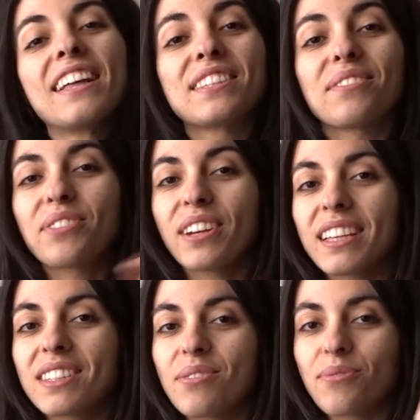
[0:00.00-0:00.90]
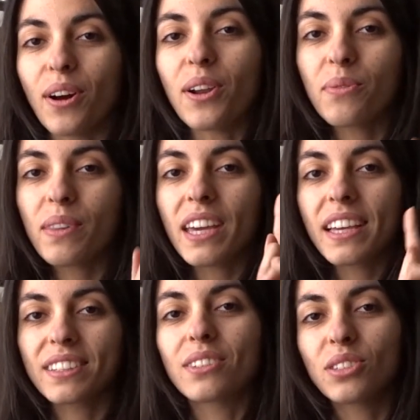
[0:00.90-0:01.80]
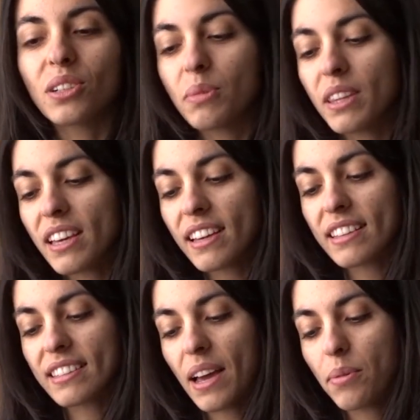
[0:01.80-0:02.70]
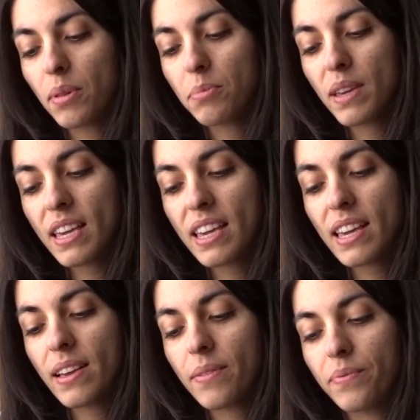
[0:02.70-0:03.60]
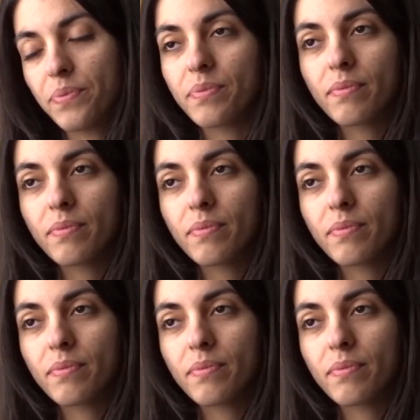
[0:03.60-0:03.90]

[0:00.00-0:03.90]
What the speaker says: Don't forget to follow me in social media, because I will be